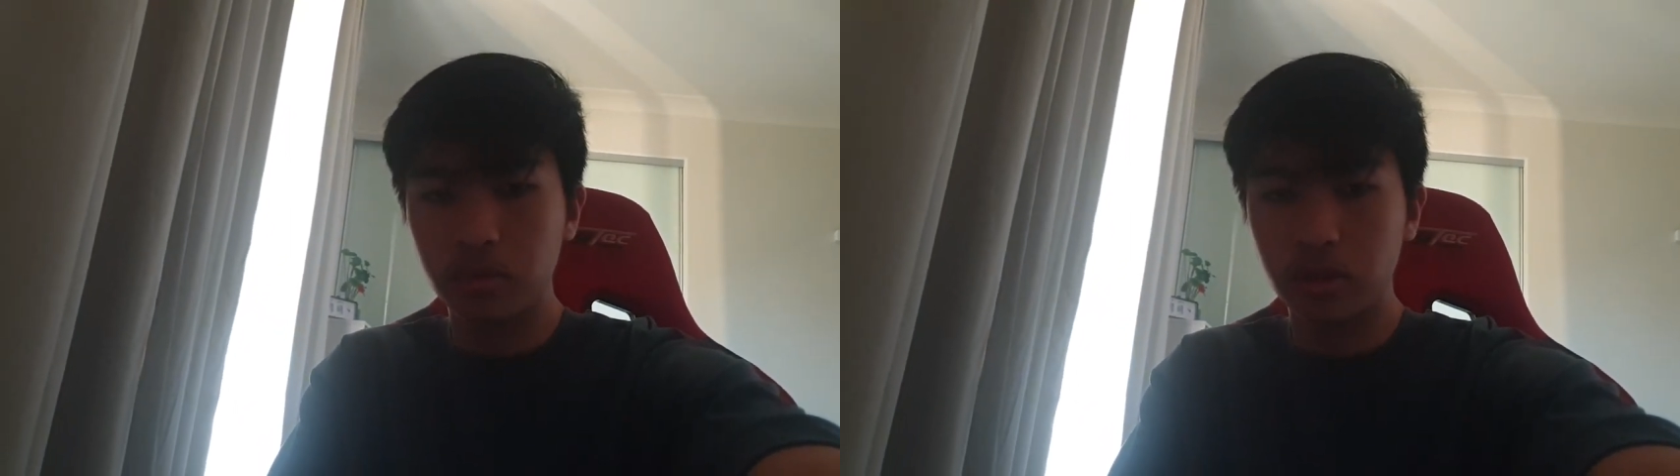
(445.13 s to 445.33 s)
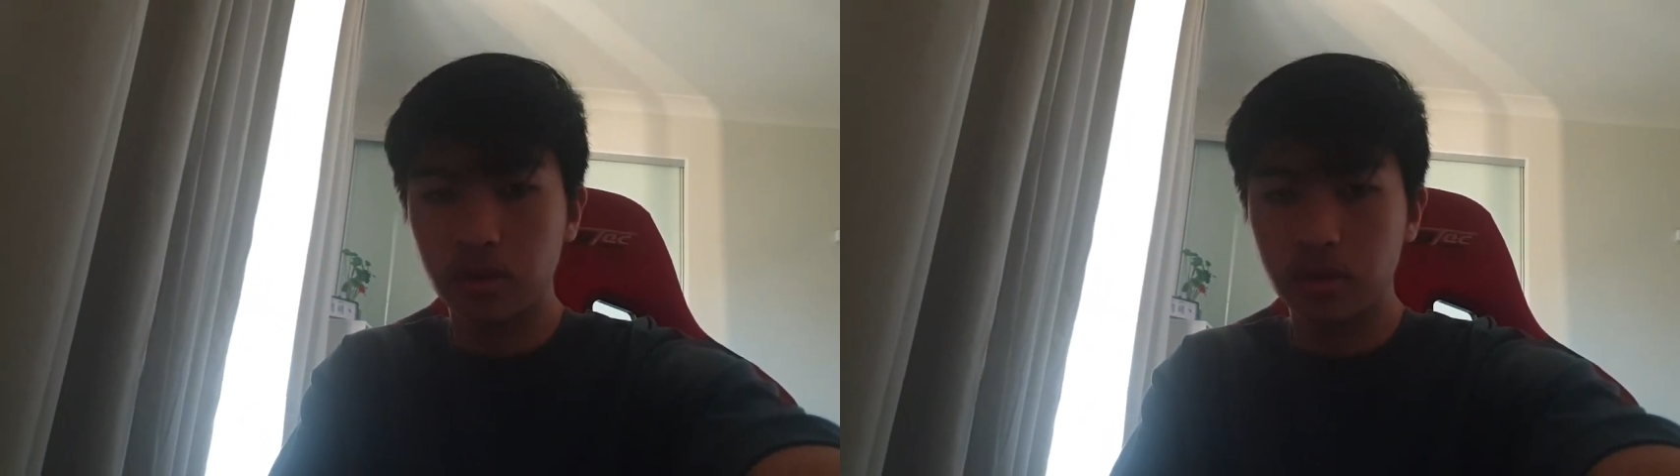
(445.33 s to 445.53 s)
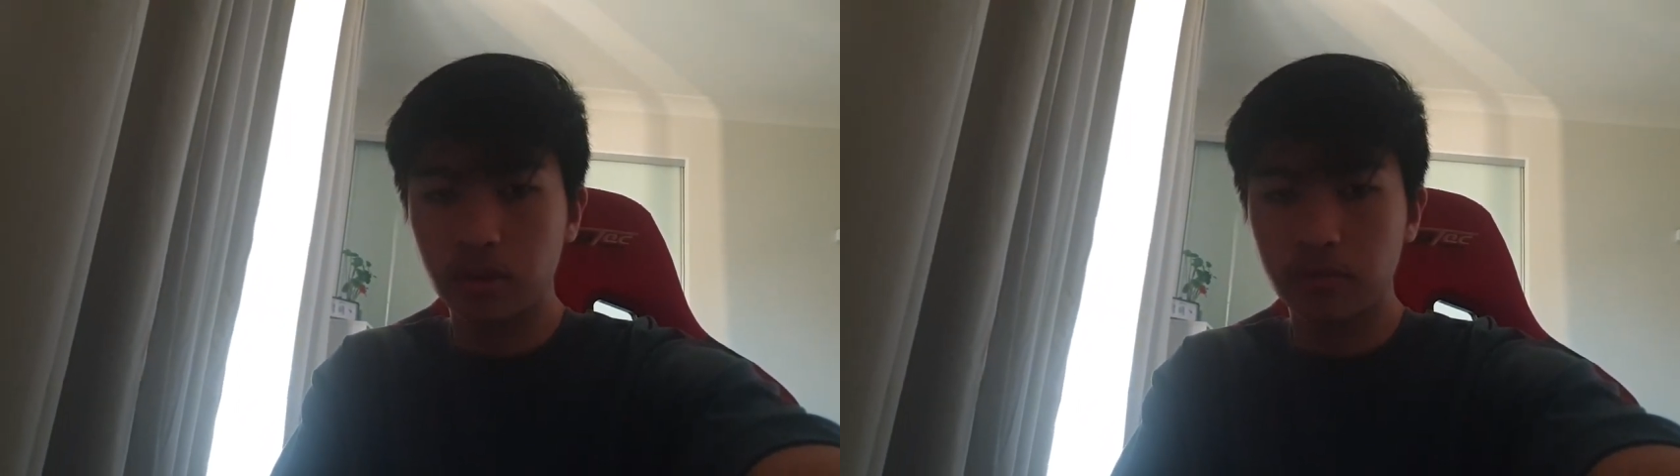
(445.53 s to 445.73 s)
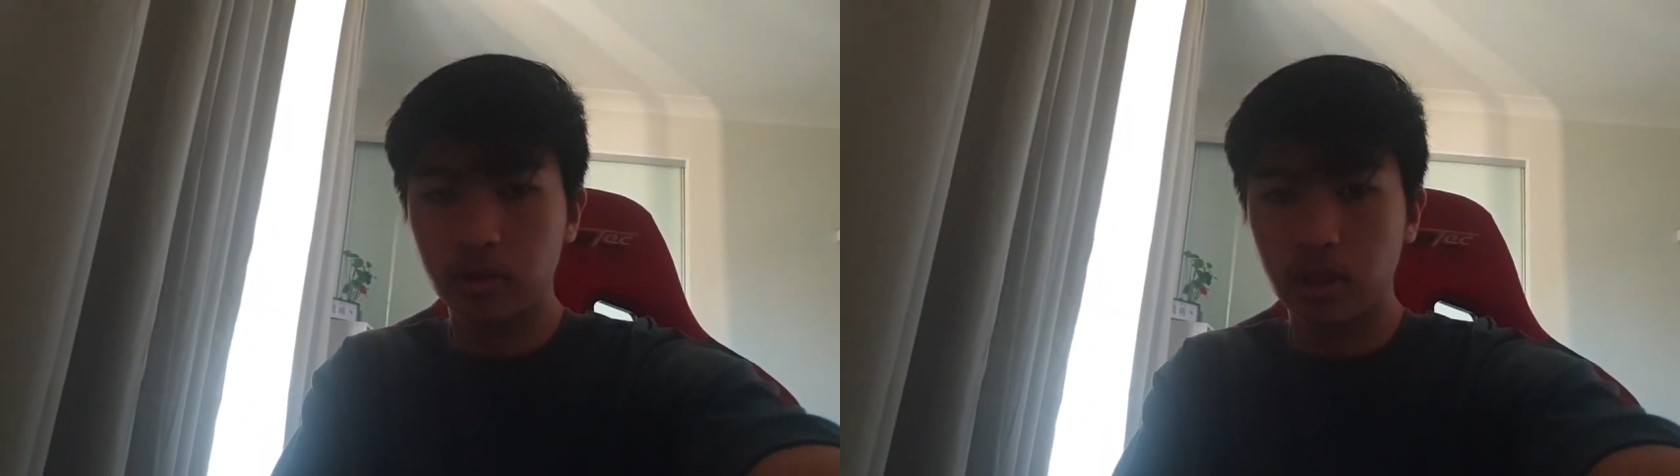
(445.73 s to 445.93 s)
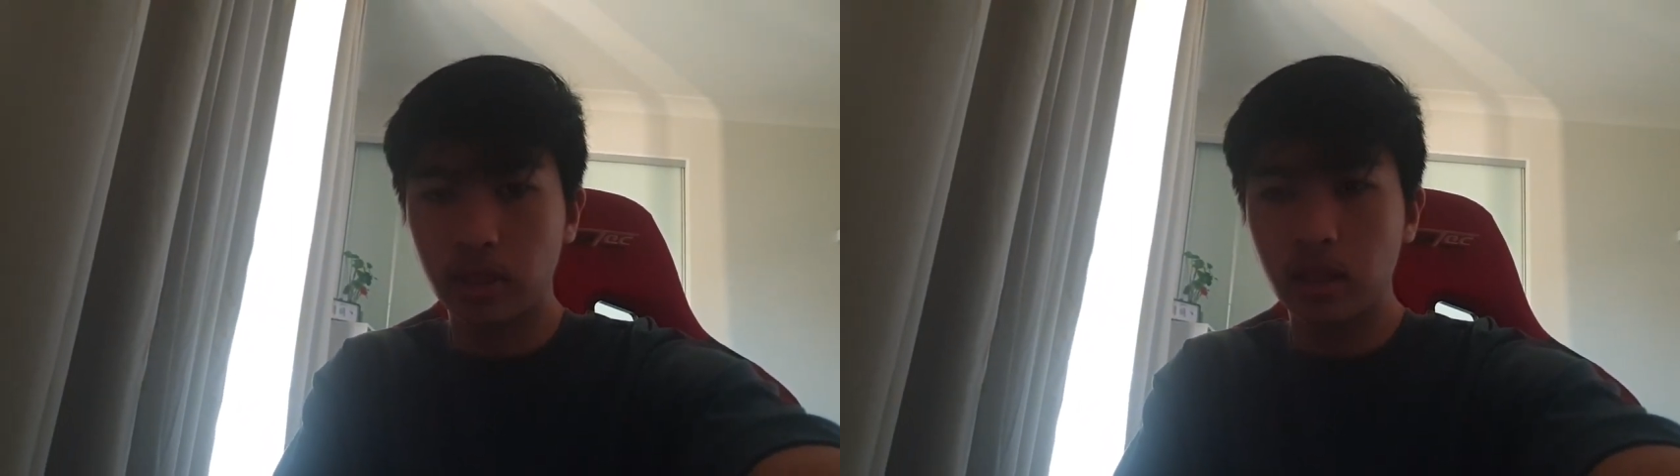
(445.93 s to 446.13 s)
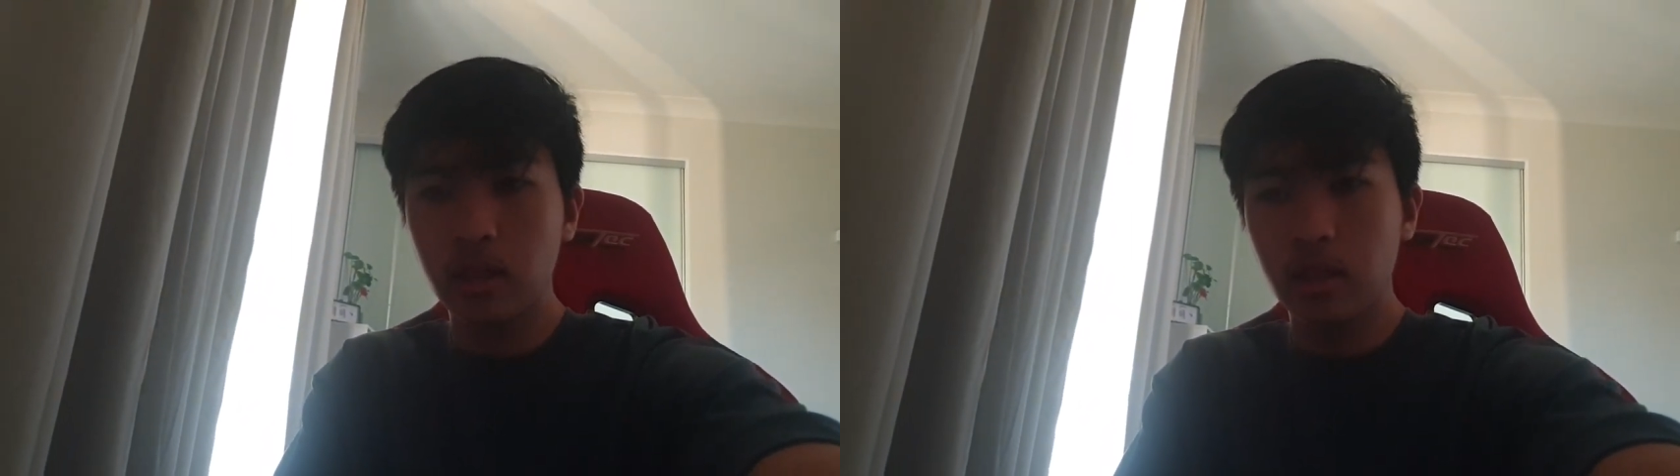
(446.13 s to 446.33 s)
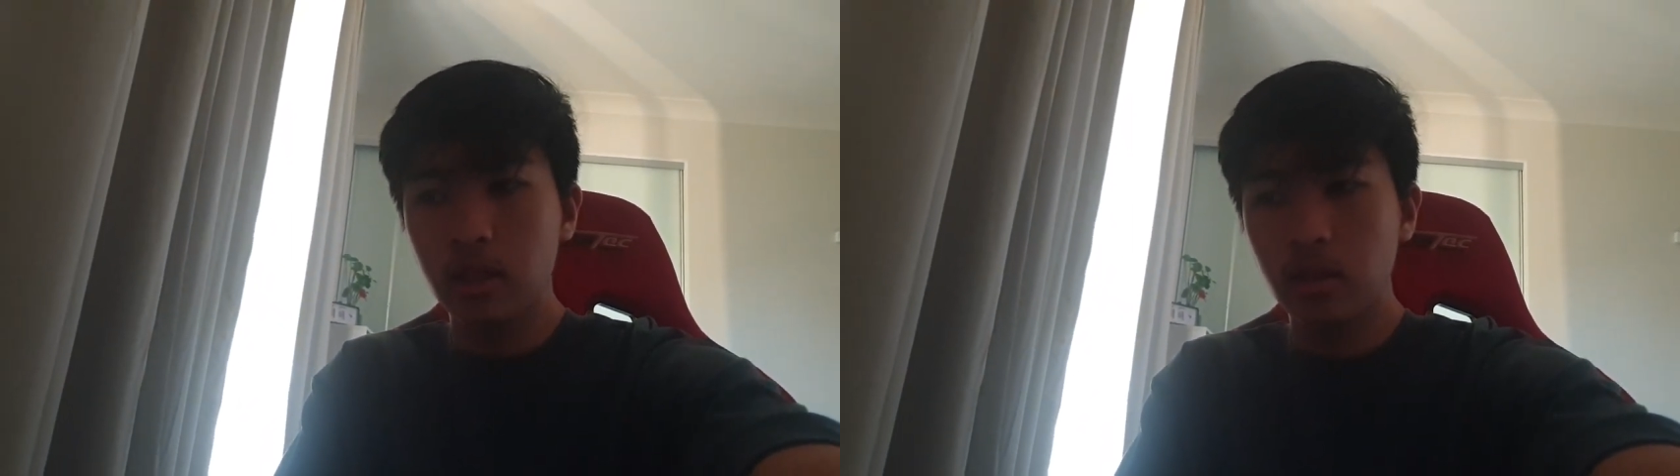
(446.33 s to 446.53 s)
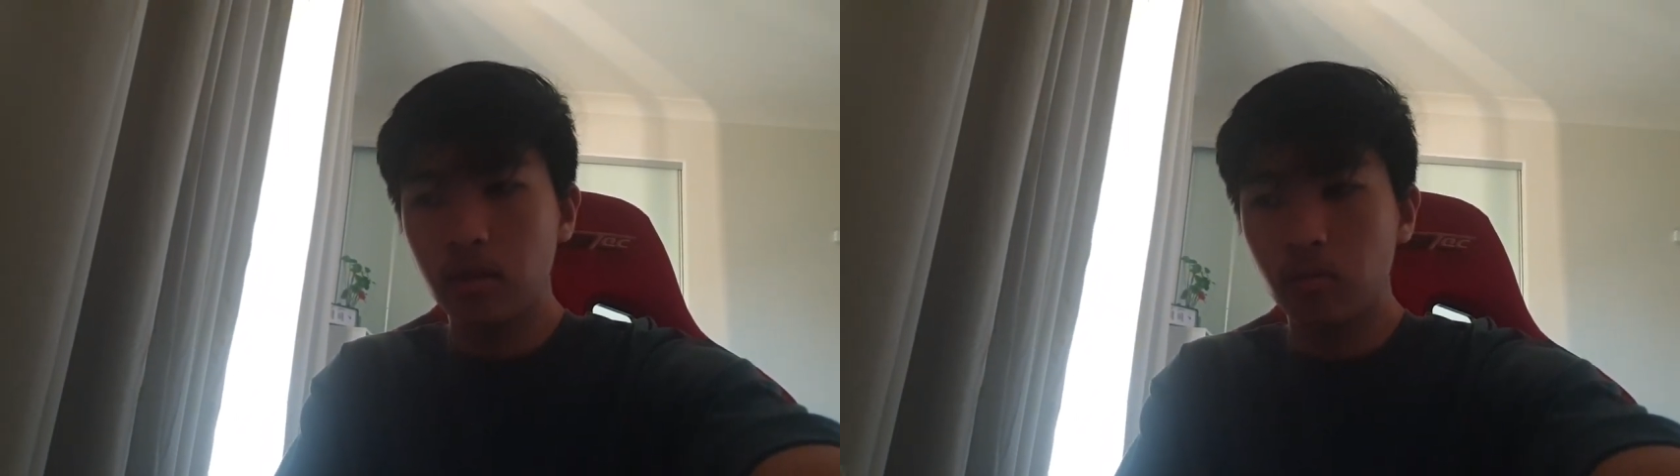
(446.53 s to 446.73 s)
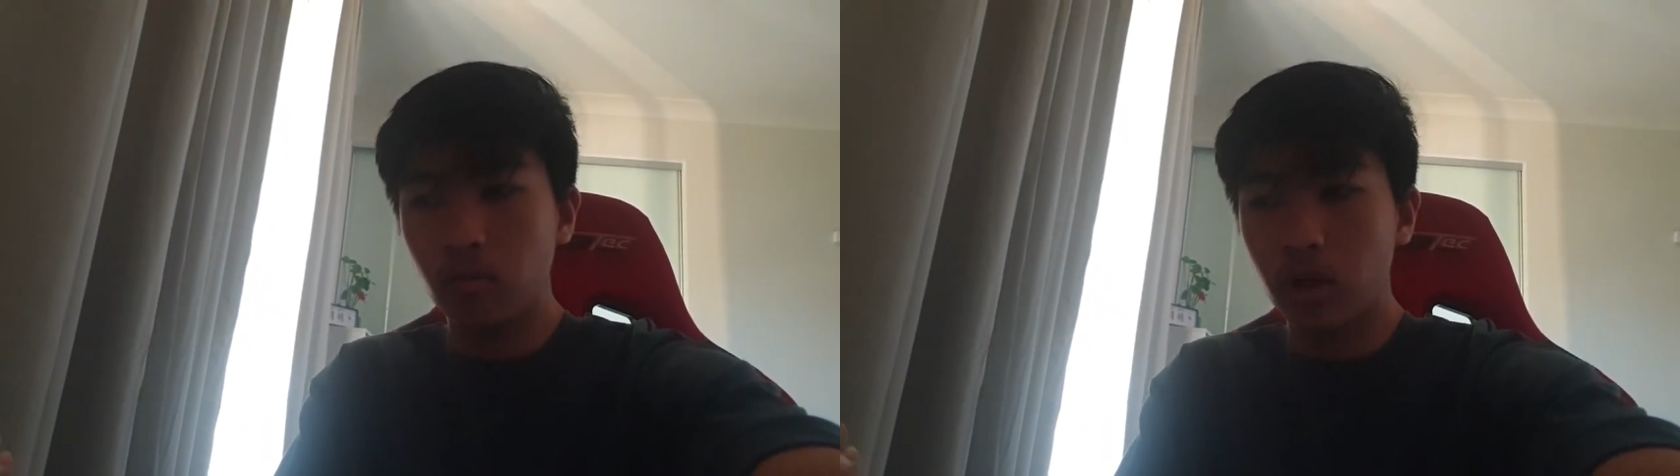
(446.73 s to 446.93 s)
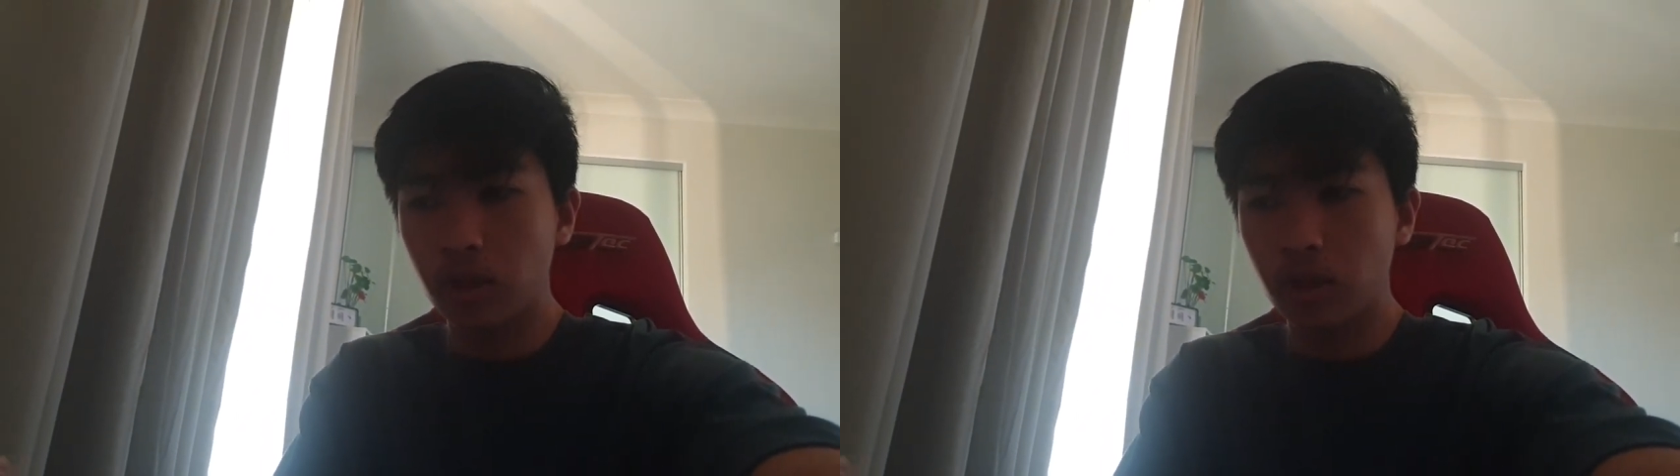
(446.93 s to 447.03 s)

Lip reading: because I feel like when